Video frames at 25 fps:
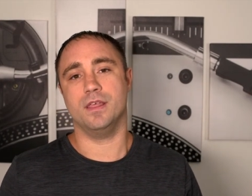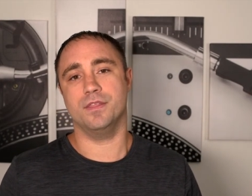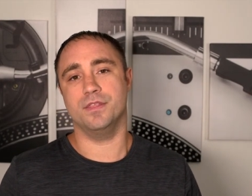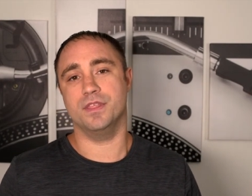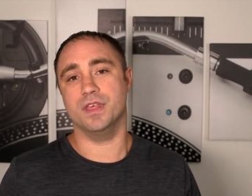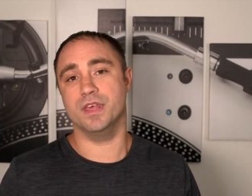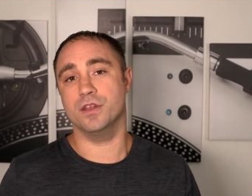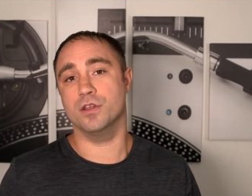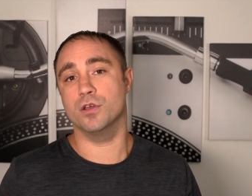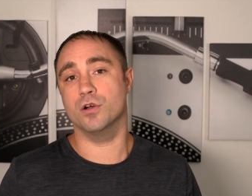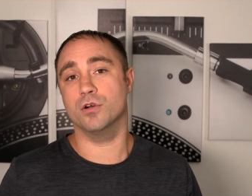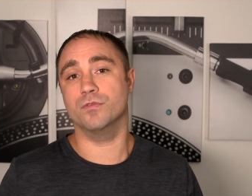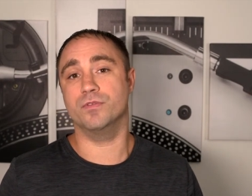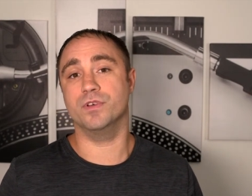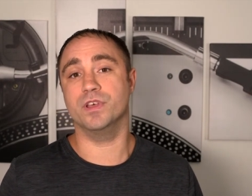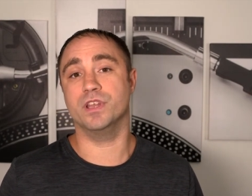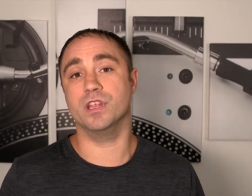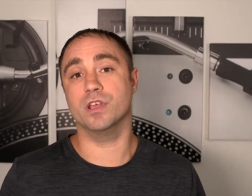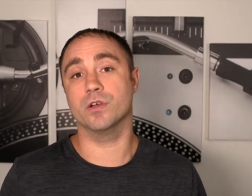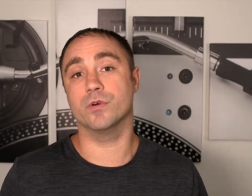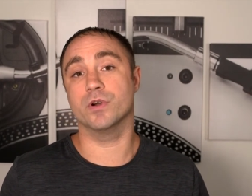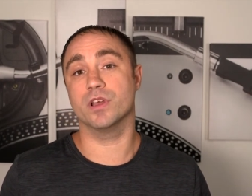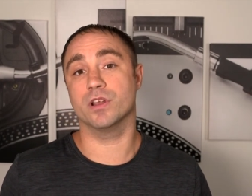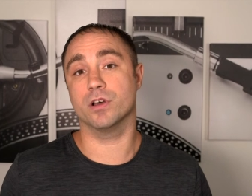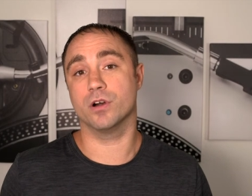than no
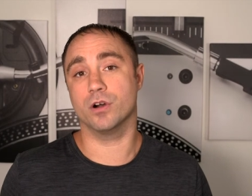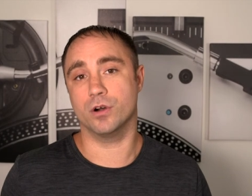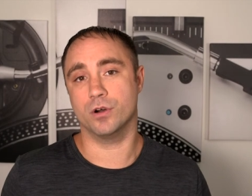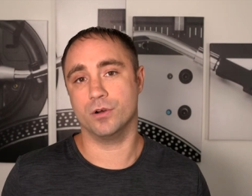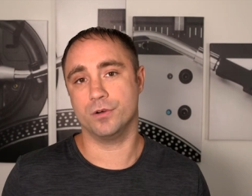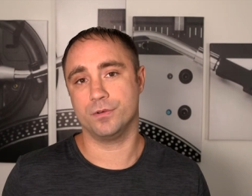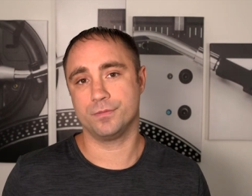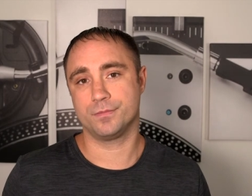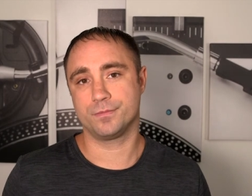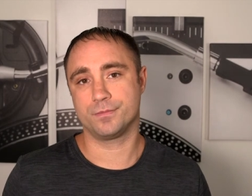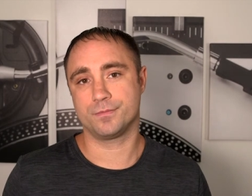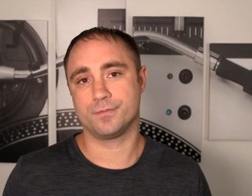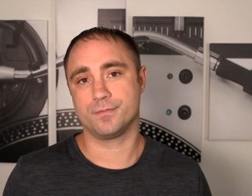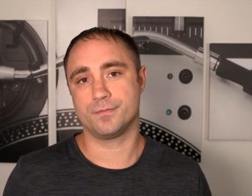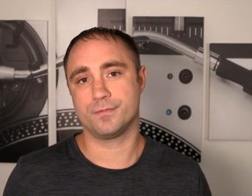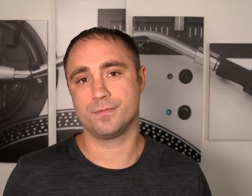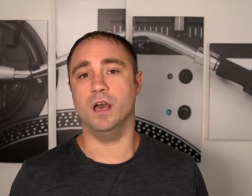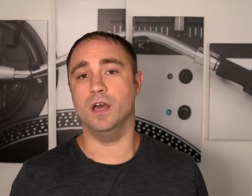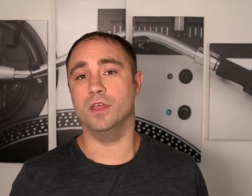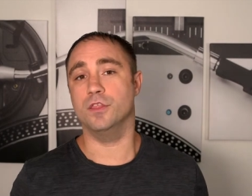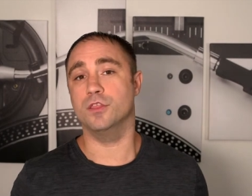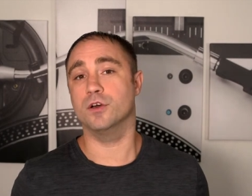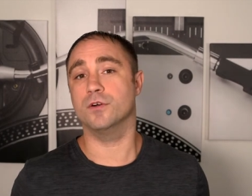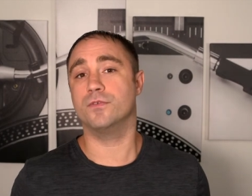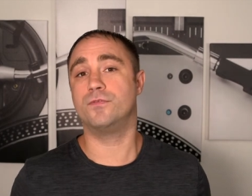video at all.
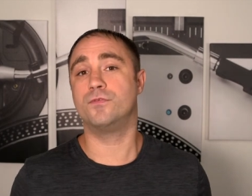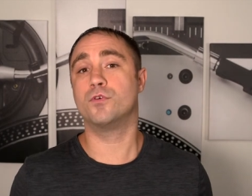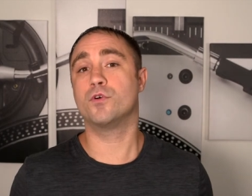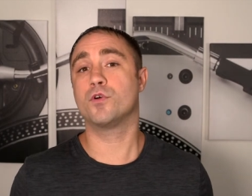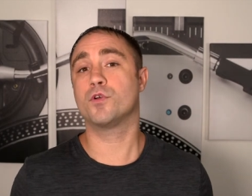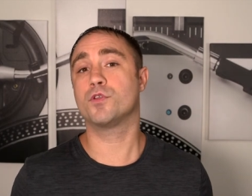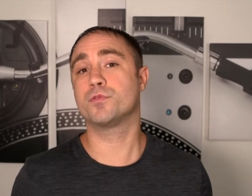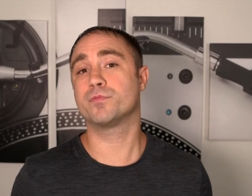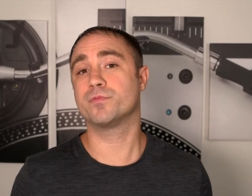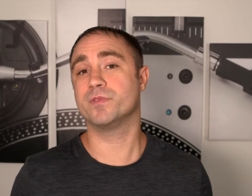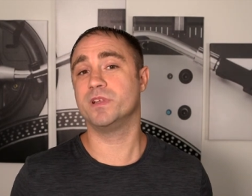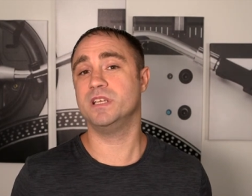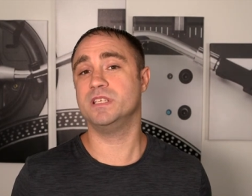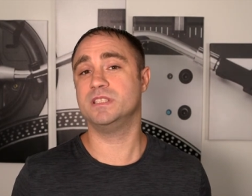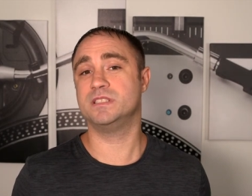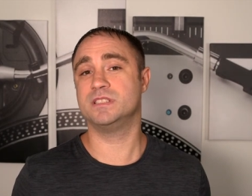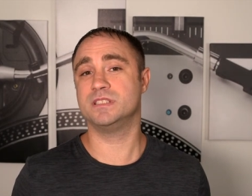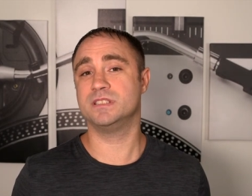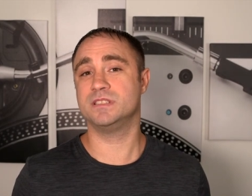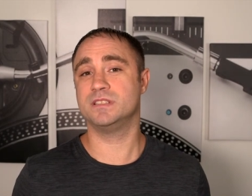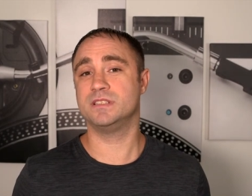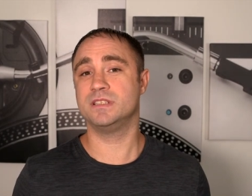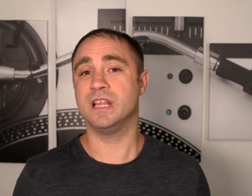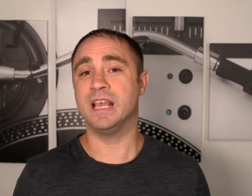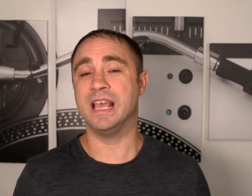The fourth
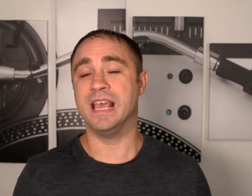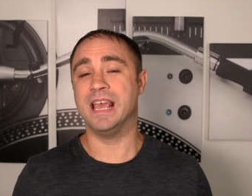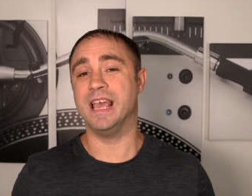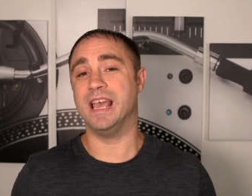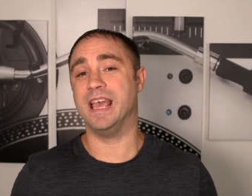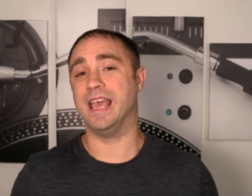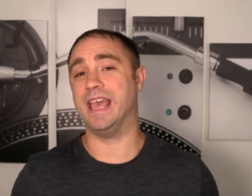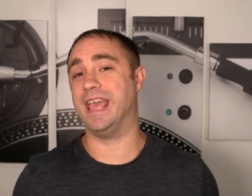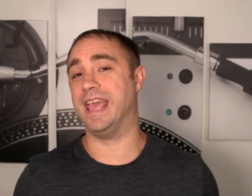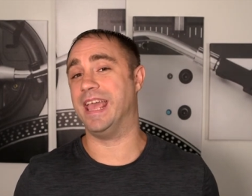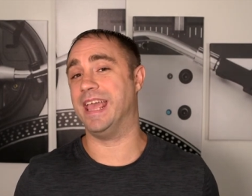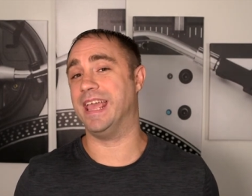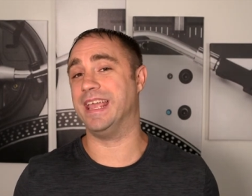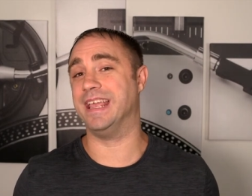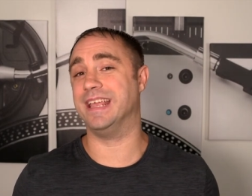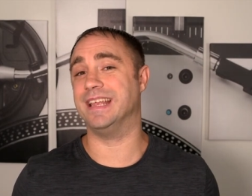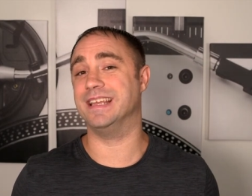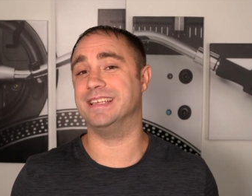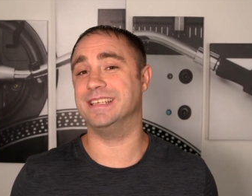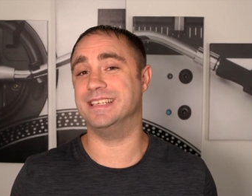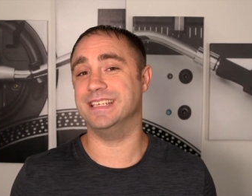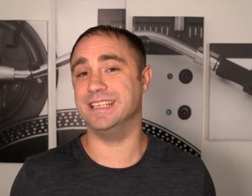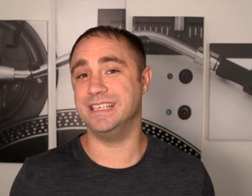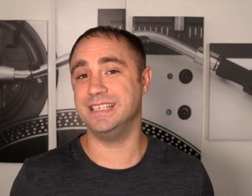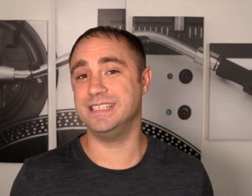reason a
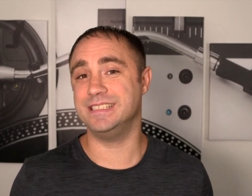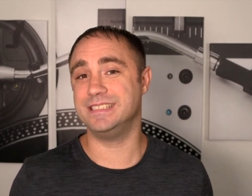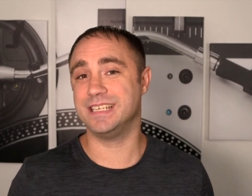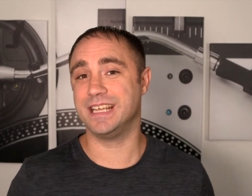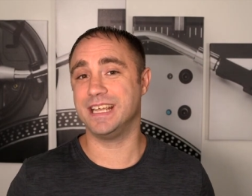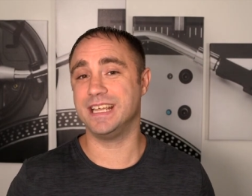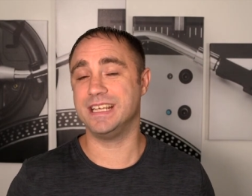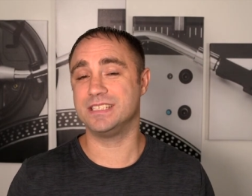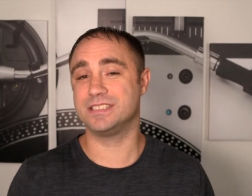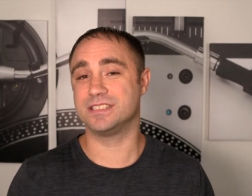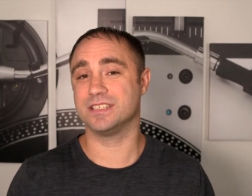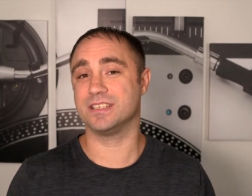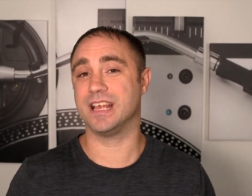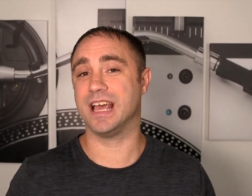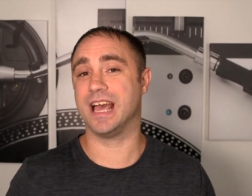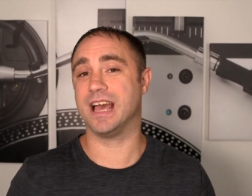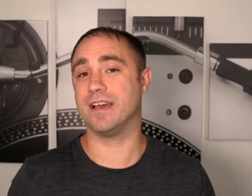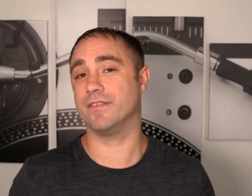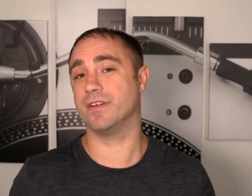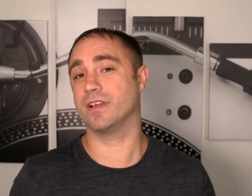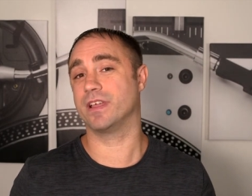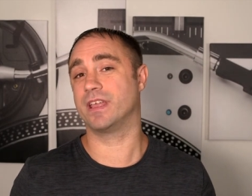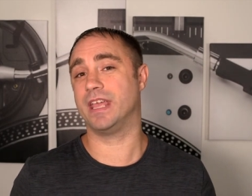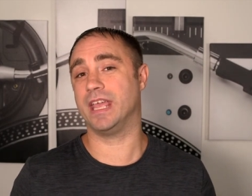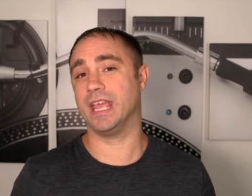DJ should
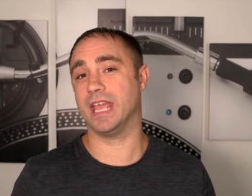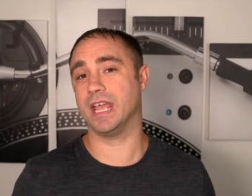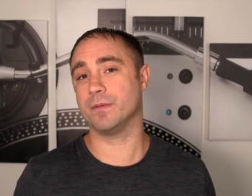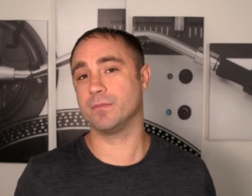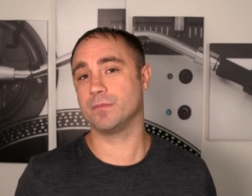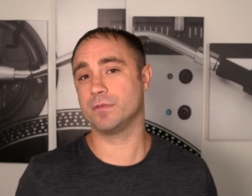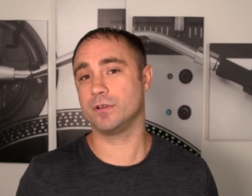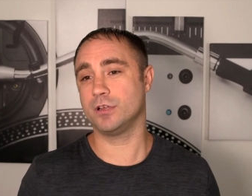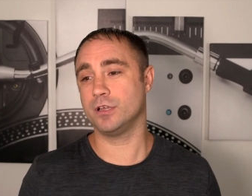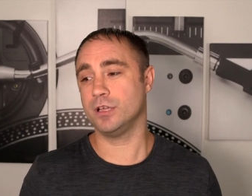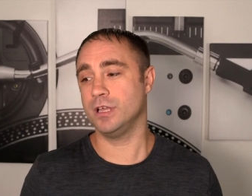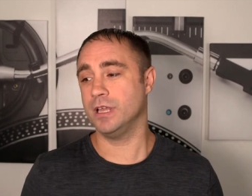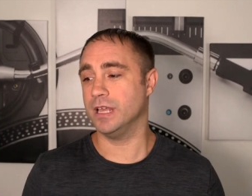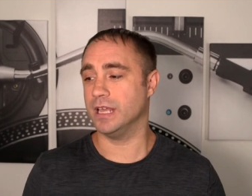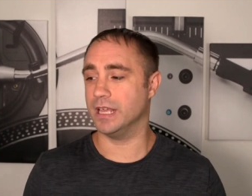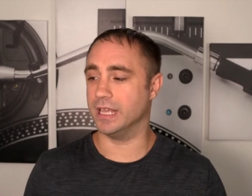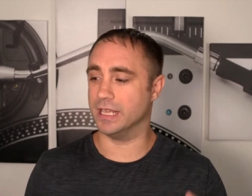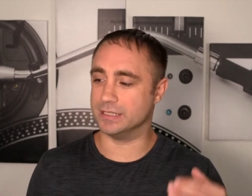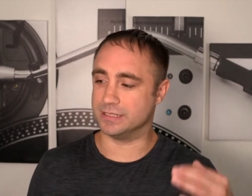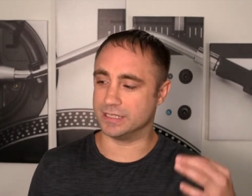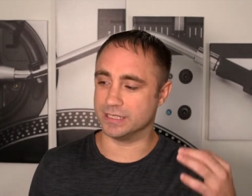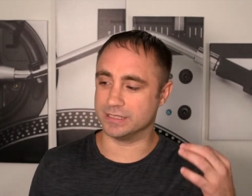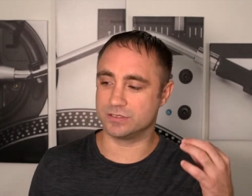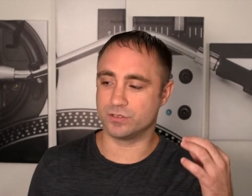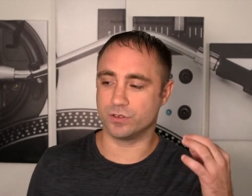have a camera
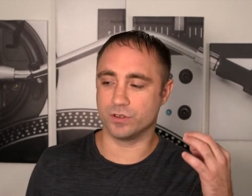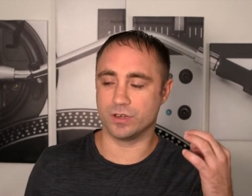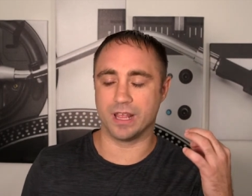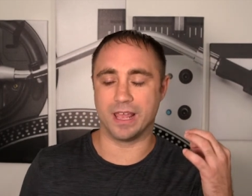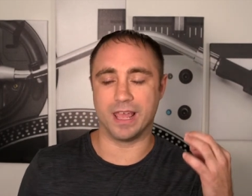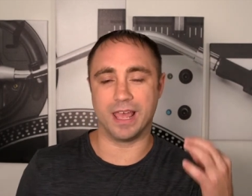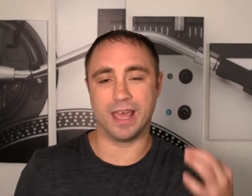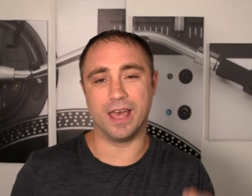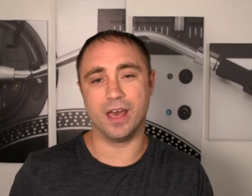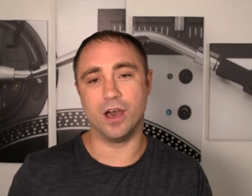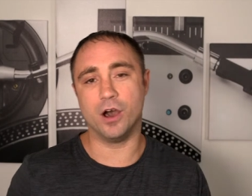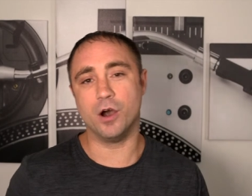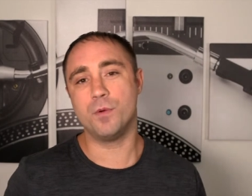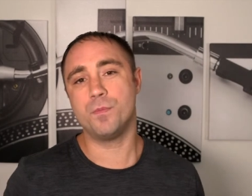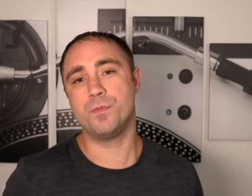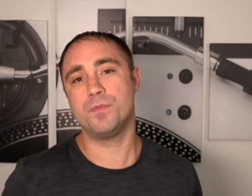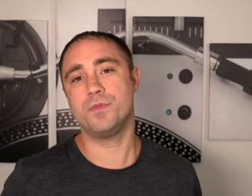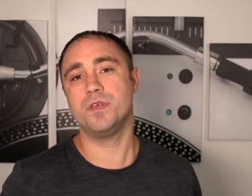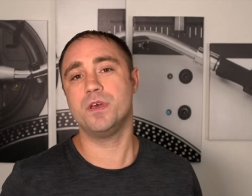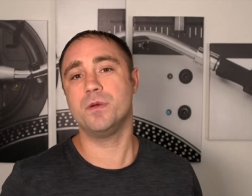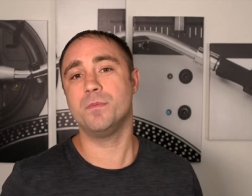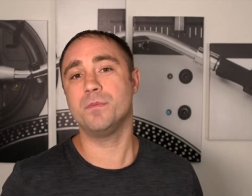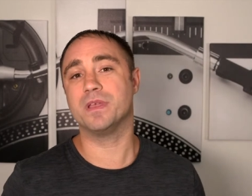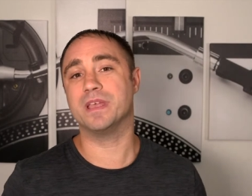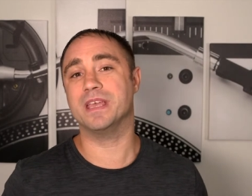is it's going to help
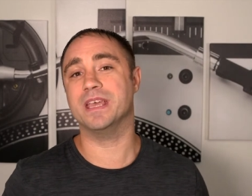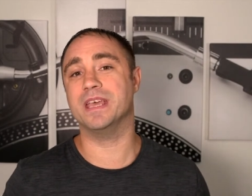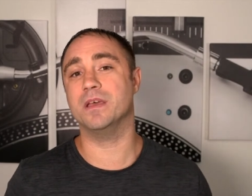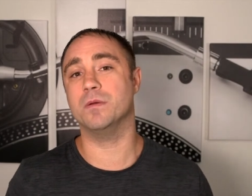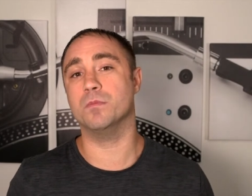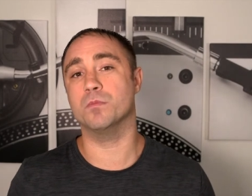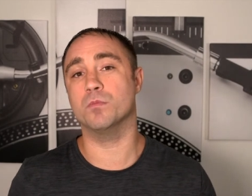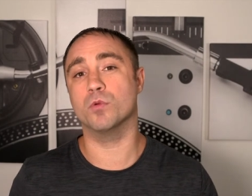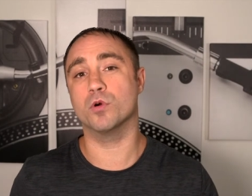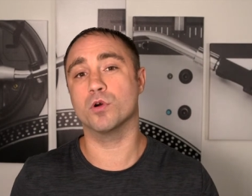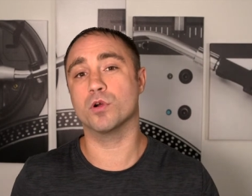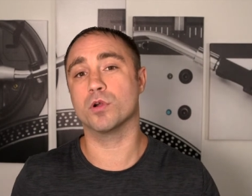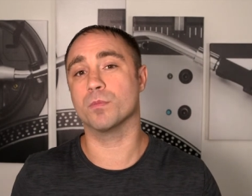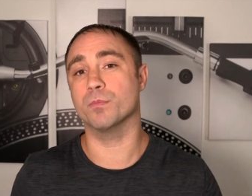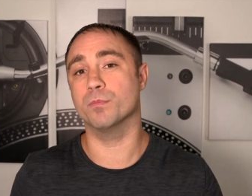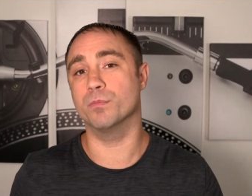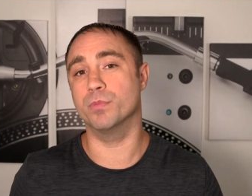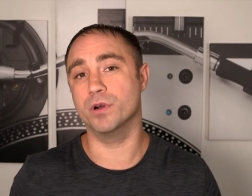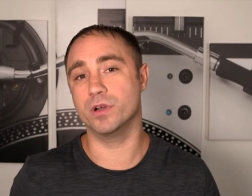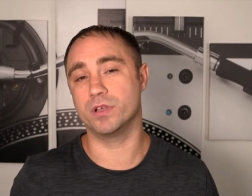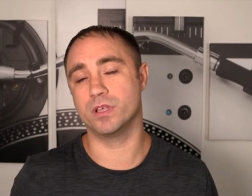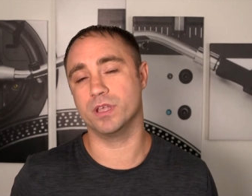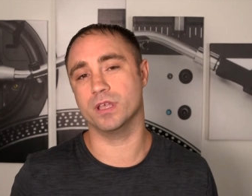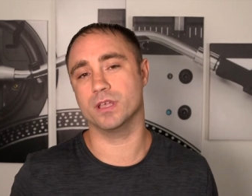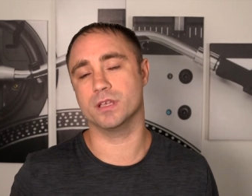them get more
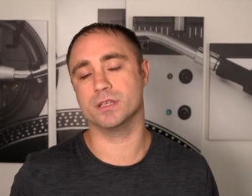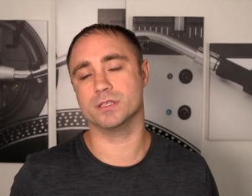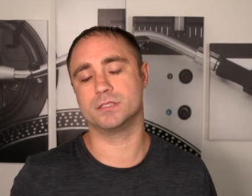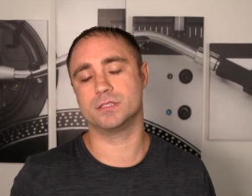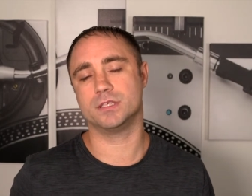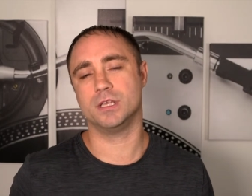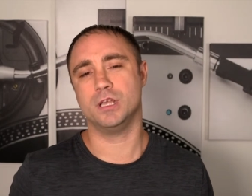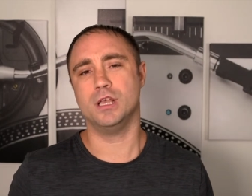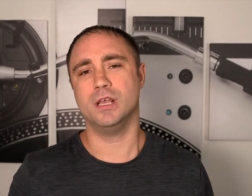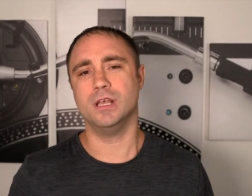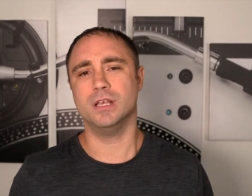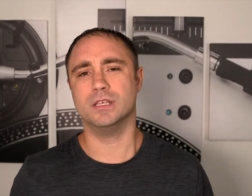bookings.